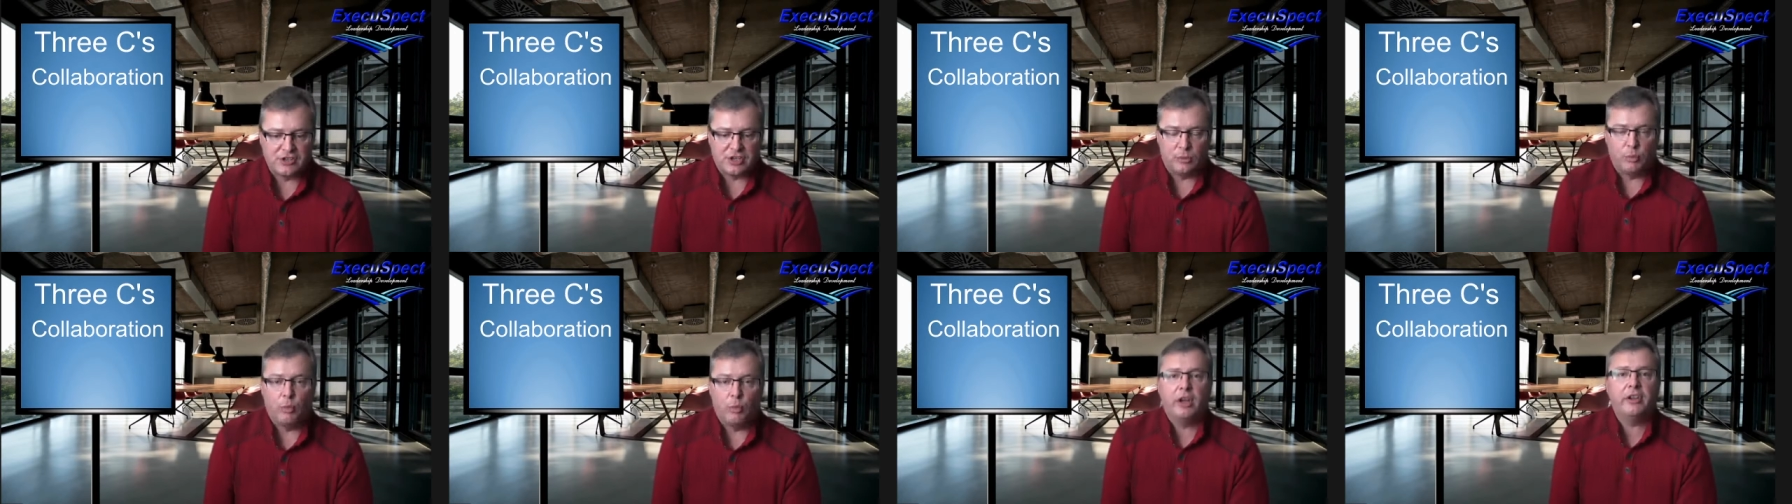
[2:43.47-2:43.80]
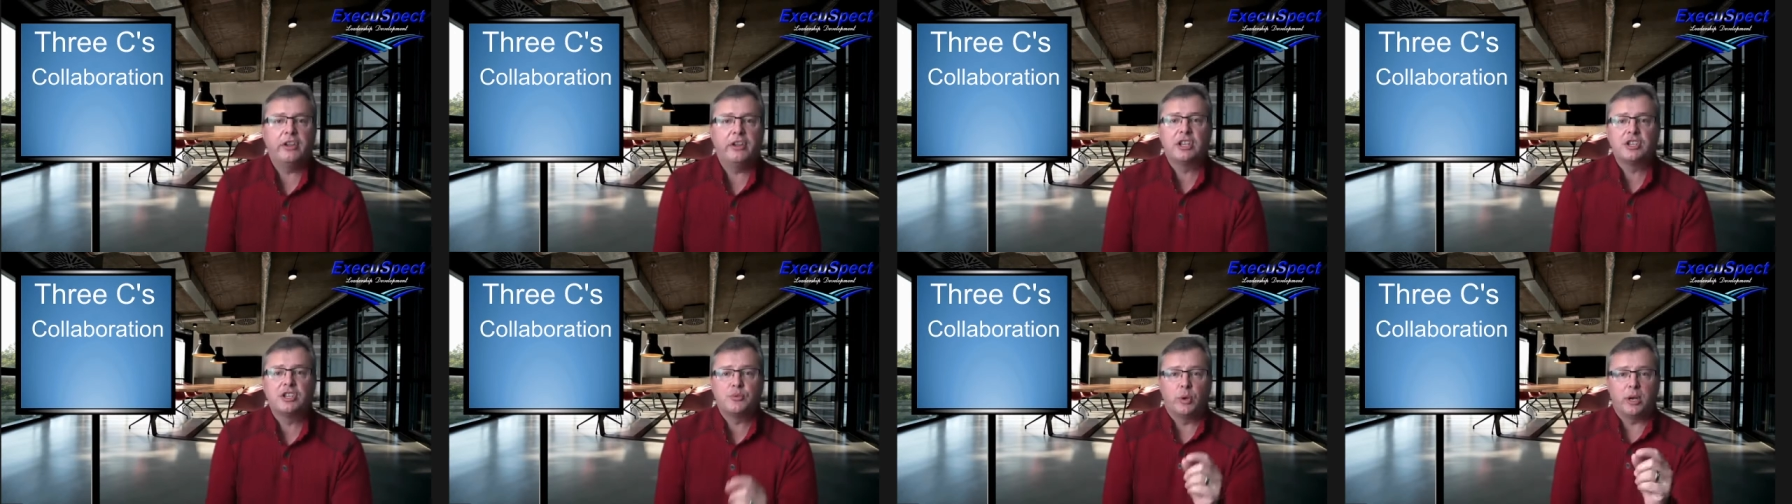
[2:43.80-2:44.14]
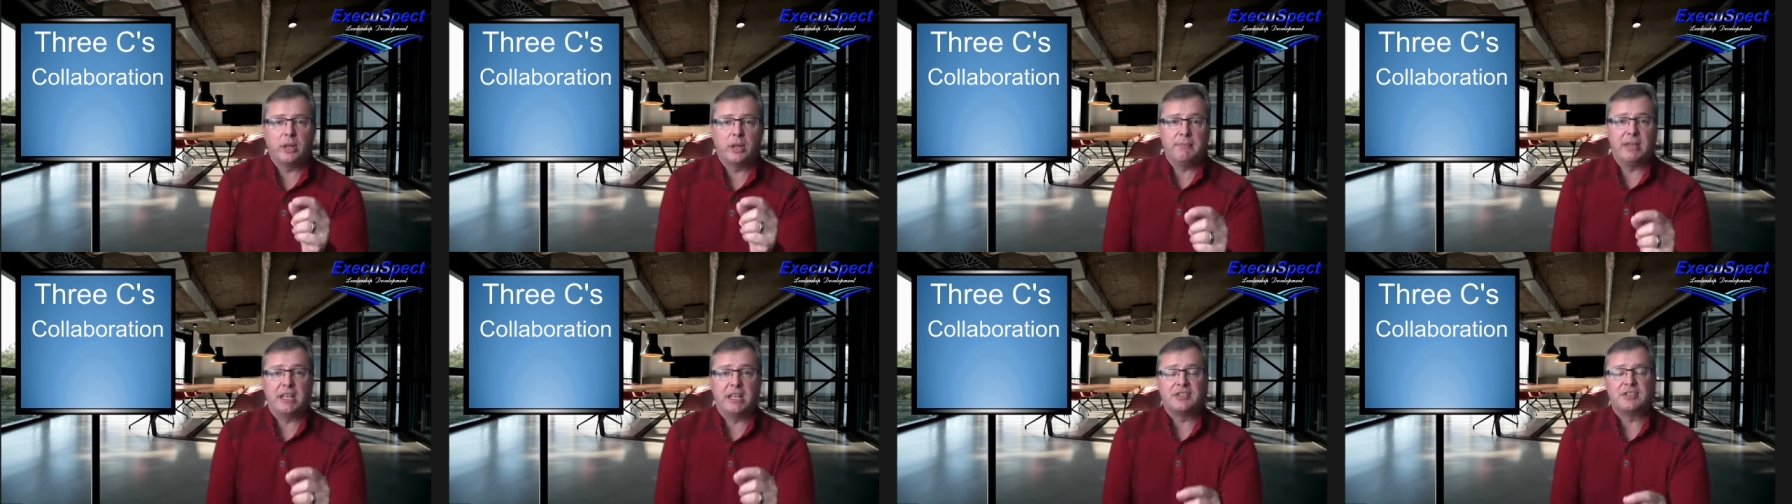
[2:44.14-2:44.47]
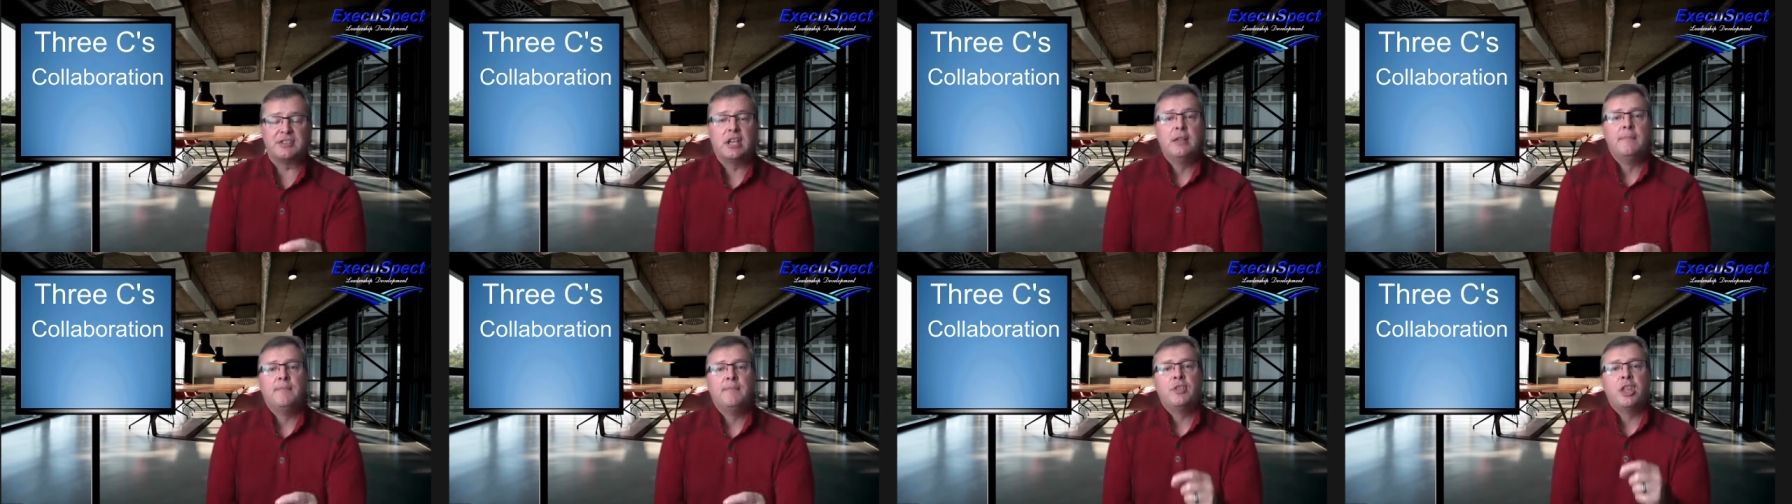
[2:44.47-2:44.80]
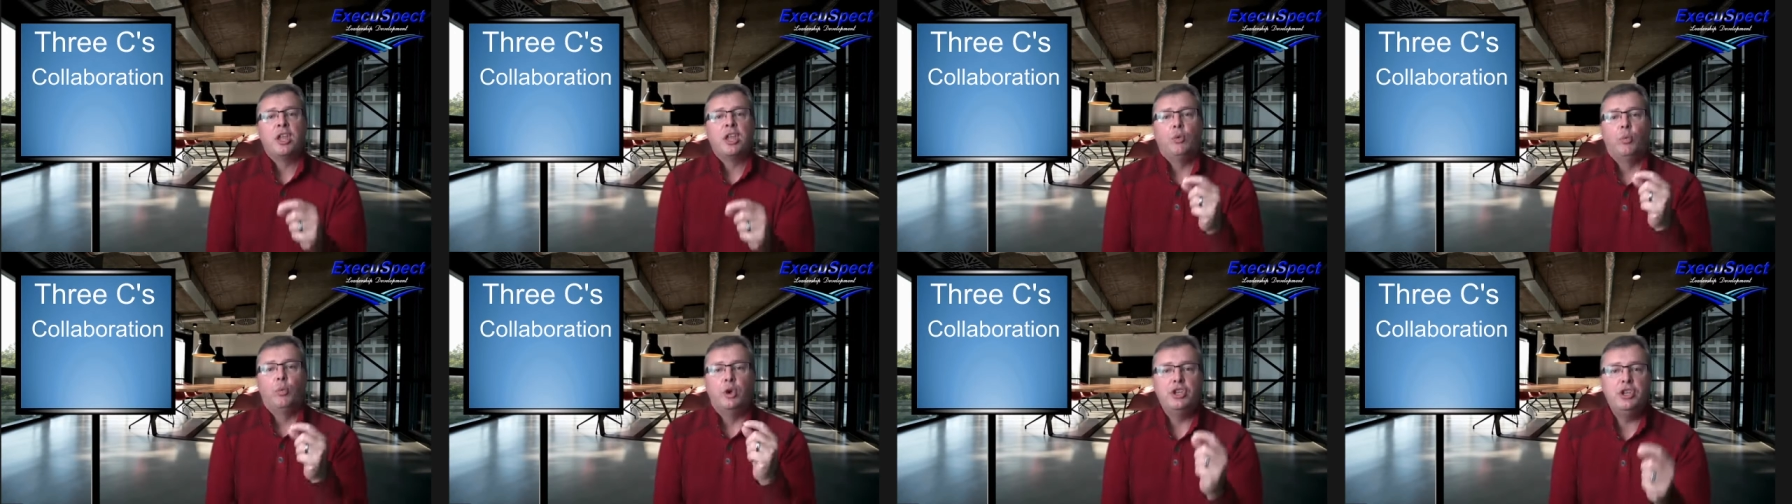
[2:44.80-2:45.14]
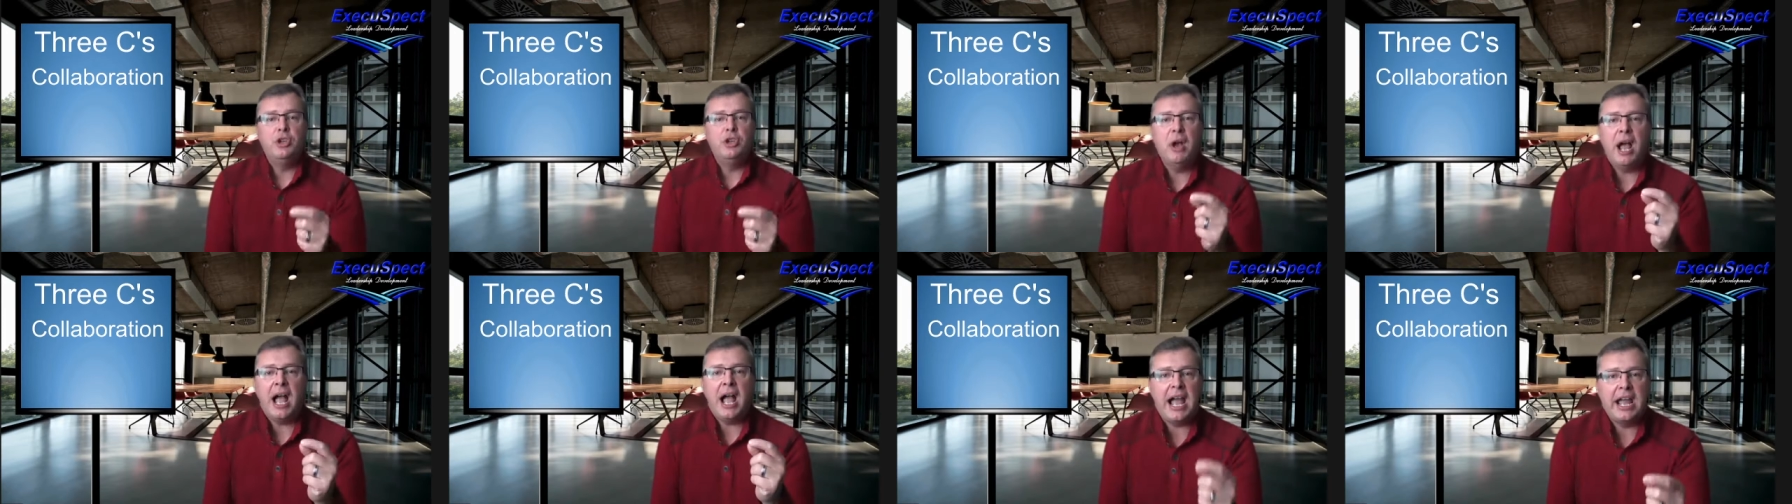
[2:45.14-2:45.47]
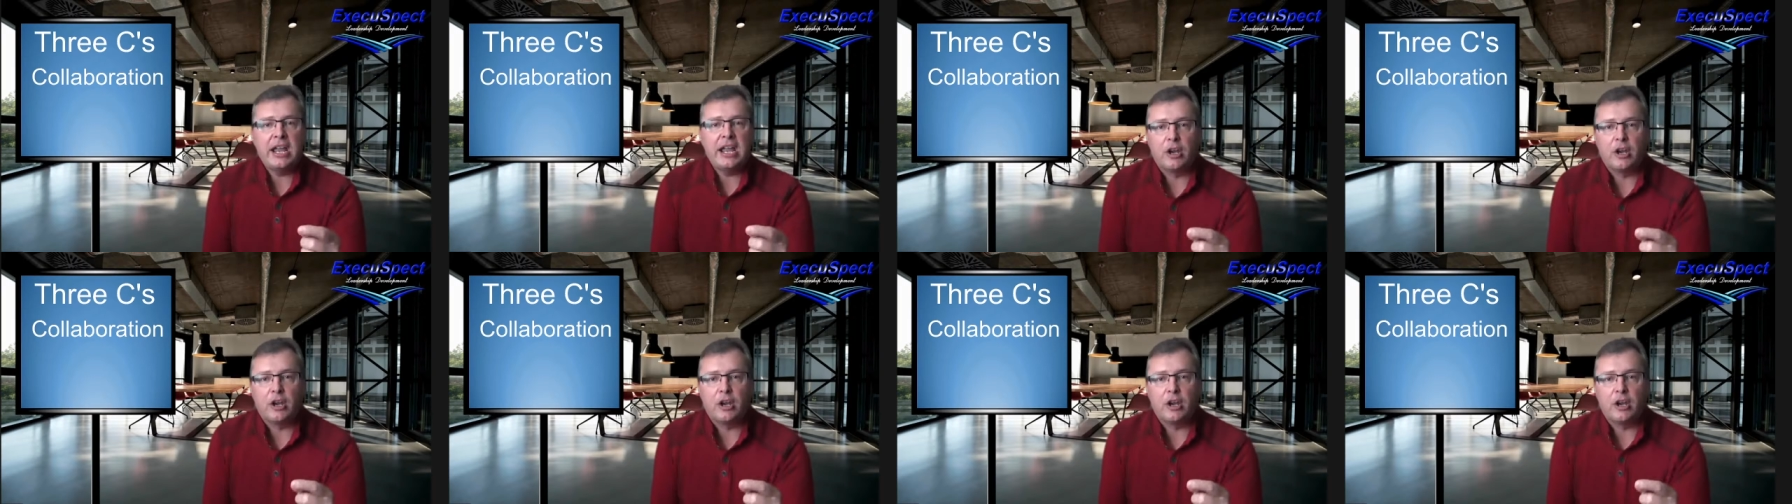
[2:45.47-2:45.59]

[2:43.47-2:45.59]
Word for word: Well, here's what it means when you hire